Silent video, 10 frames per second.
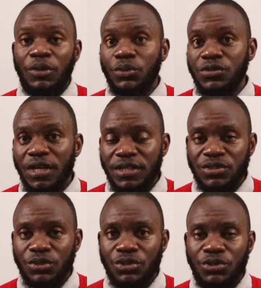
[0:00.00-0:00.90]
because that
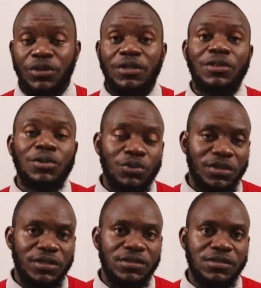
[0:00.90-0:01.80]
is not true. The
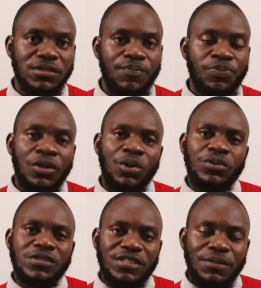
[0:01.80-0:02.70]
truth is,
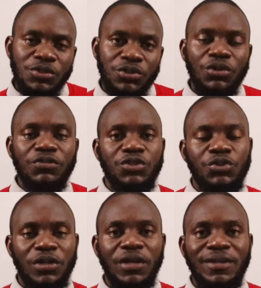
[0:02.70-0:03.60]
consumption of
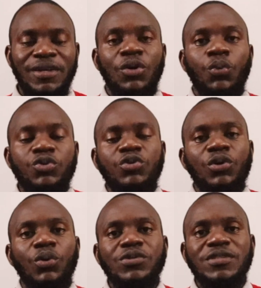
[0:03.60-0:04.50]
sugar, which
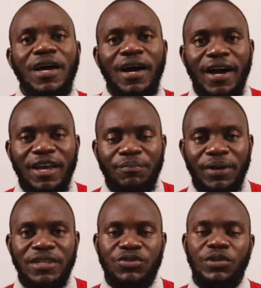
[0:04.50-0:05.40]
will cause
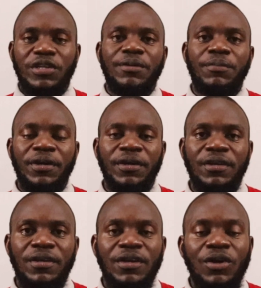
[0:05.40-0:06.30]
hyperinsulinemia,
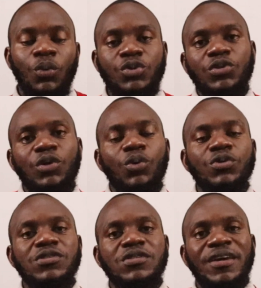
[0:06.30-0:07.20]
which will
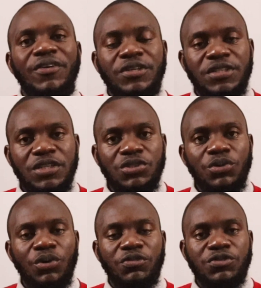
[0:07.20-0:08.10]
cause
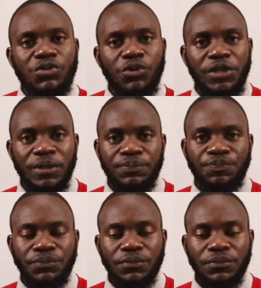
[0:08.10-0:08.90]
retention of sodium